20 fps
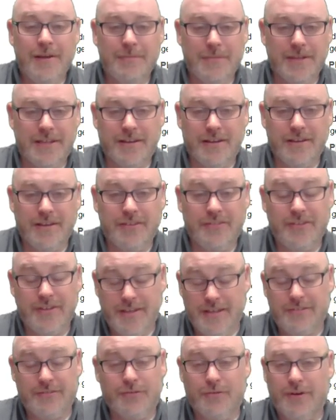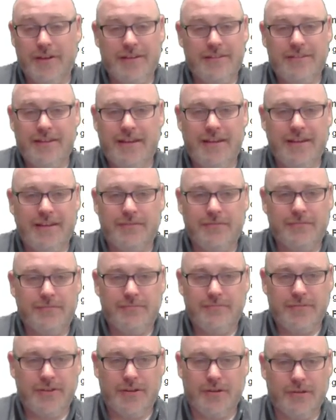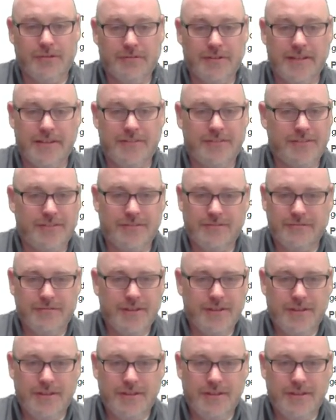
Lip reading: because it's going to take, at least